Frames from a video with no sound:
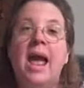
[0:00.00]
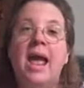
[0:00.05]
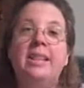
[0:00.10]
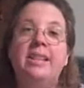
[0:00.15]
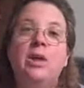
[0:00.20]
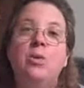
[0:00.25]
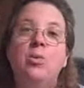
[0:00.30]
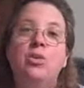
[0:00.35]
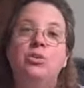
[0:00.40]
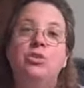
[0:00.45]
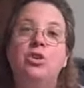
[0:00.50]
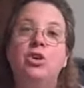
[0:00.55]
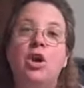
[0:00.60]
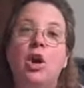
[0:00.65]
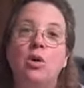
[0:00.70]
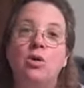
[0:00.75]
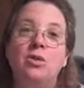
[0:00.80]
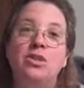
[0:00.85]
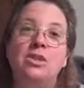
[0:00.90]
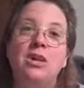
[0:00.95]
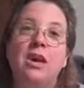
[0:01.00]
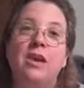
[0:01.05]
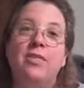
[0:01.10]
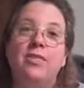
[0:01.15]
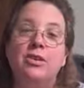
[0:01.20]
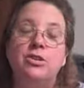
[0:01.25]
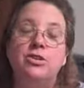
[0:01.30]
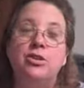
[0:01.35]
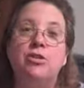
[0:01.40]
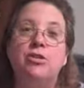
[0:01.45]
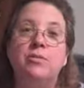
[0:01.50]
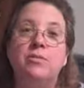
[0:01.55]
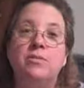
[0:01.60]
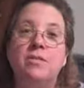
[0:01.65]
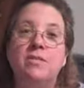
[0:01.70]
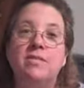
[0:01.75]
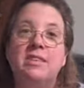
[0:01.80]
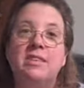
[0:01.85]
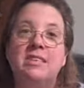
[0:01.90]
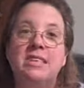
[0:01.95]
and they will negotiate the
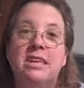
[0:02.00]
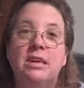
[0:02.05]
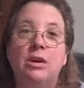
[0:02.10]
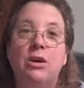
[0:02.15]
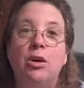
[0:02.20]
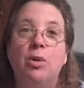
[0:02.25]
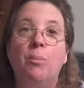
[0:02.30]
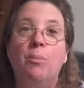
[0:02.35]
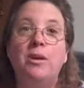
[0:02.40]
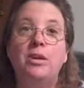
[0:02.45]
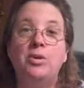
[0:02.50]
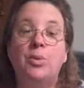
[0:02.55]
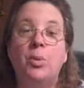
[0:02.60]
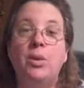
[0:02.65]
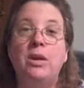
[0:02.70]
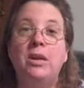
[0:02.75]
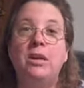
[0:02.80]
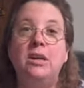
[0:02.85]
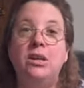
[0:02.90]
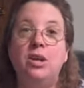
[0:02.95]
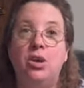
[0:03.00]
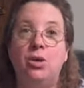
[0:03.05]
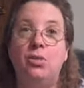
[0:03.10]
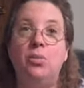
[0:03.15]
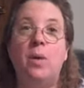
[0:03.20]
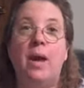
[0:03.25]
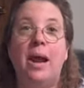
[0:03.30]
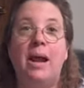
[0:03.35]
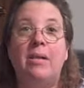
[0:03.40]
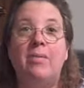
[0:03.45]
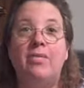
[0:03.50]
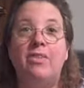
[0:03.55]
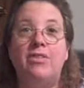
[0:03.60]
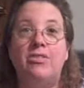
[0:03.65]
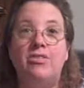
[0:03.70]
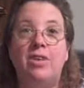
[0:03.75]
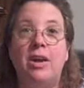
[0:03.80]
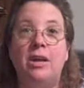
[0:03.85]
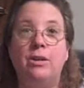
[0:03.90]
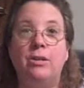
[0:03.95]
terms of the deal between you and the
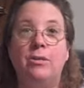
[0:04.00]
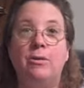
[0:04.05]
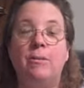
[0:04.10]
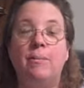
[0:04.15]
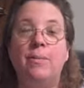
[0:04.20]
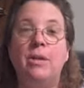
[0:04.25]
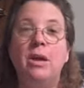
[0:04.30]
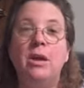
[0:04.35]
seller.